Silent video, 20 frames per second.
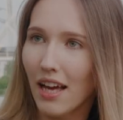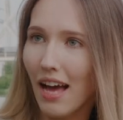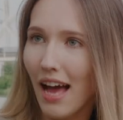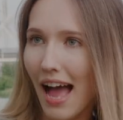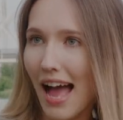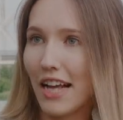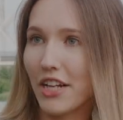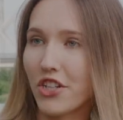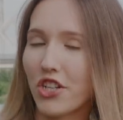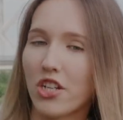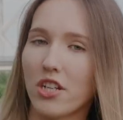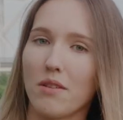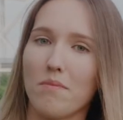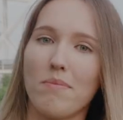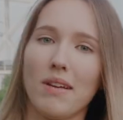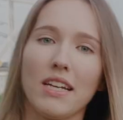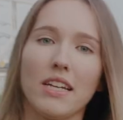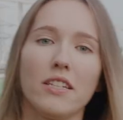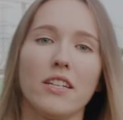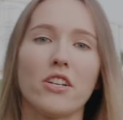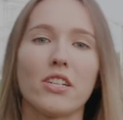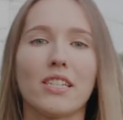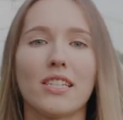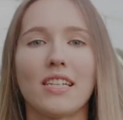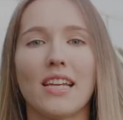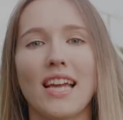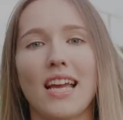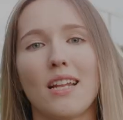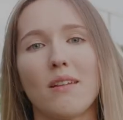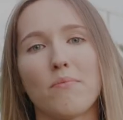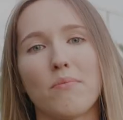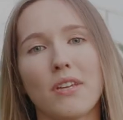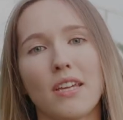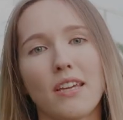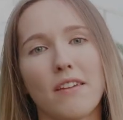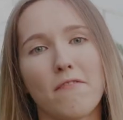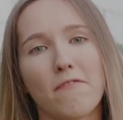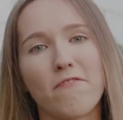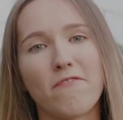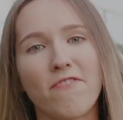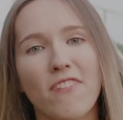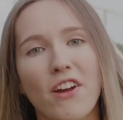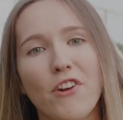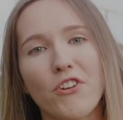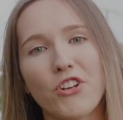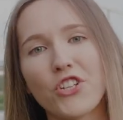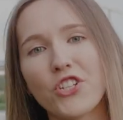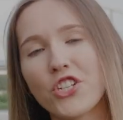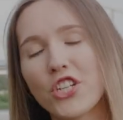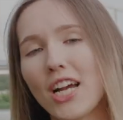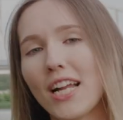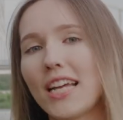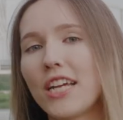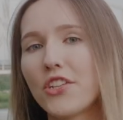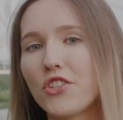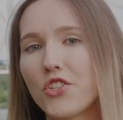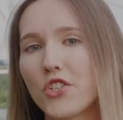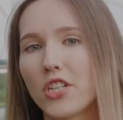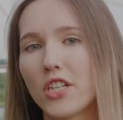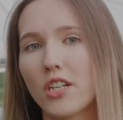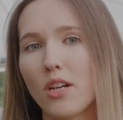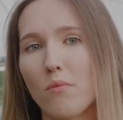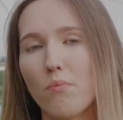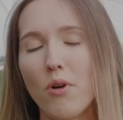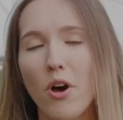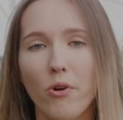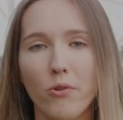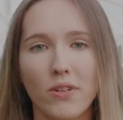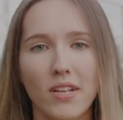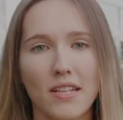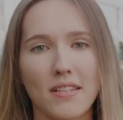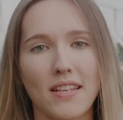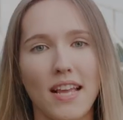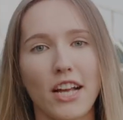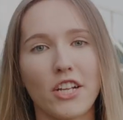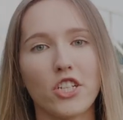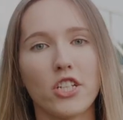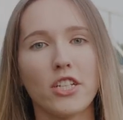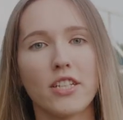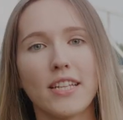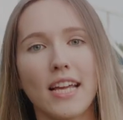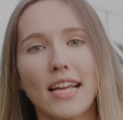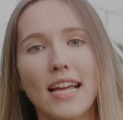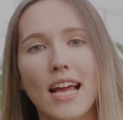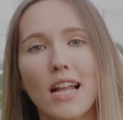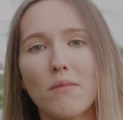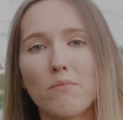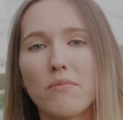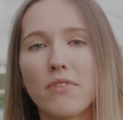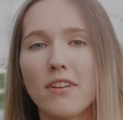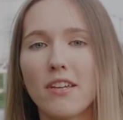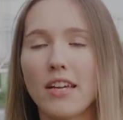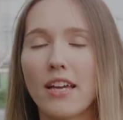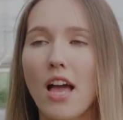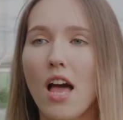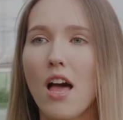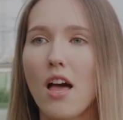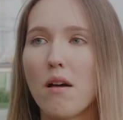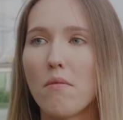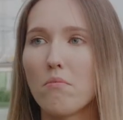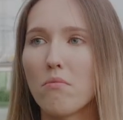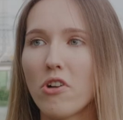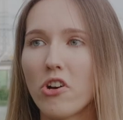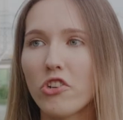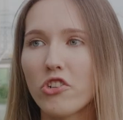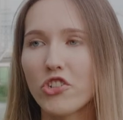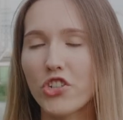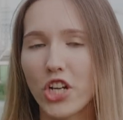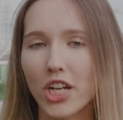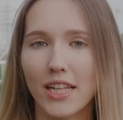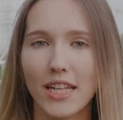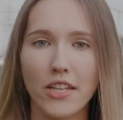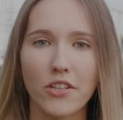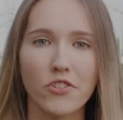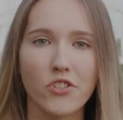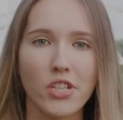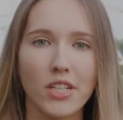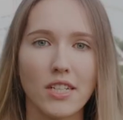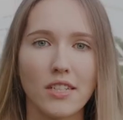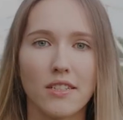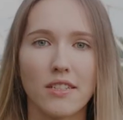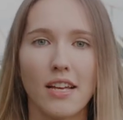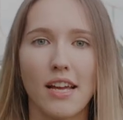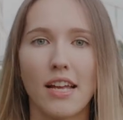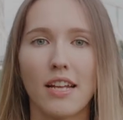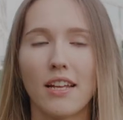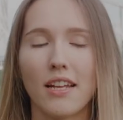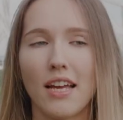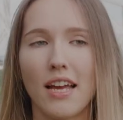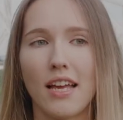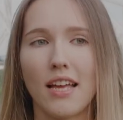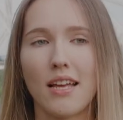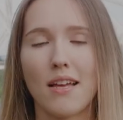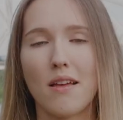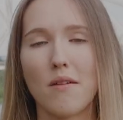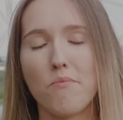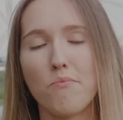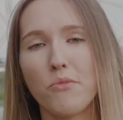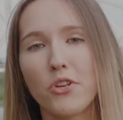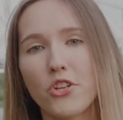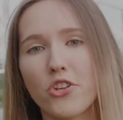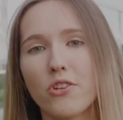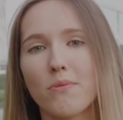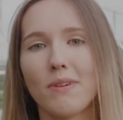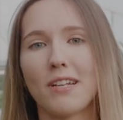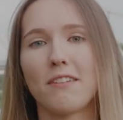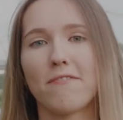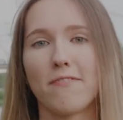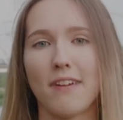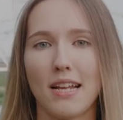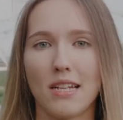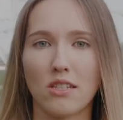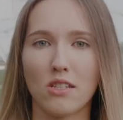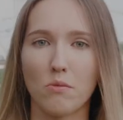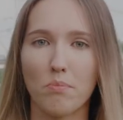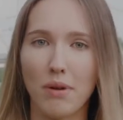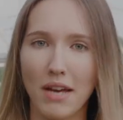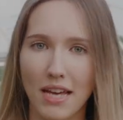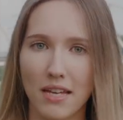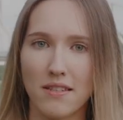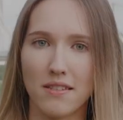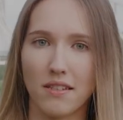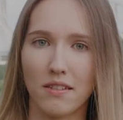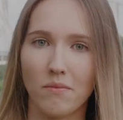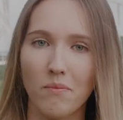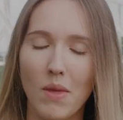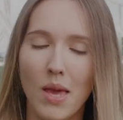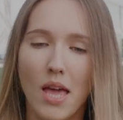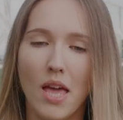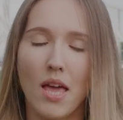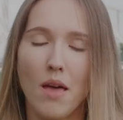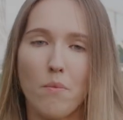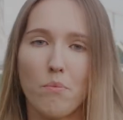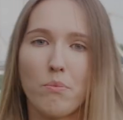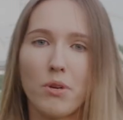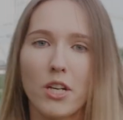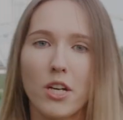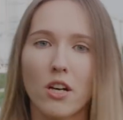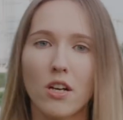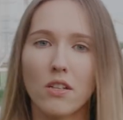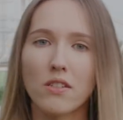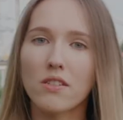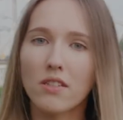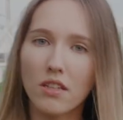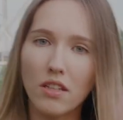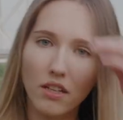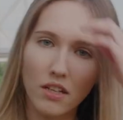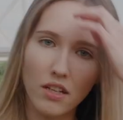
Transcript: actually, beginners can be very challenging opponents. Actually, they can be more challenging than a medium advanced person, because